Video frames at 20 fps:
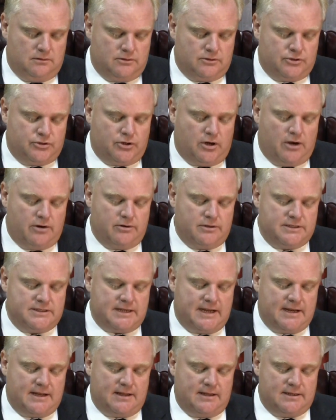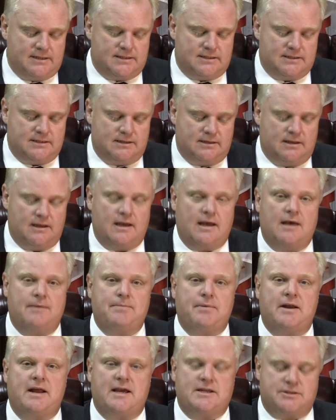Toronto cyclists
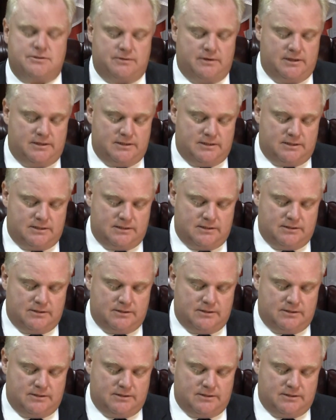and pedestrians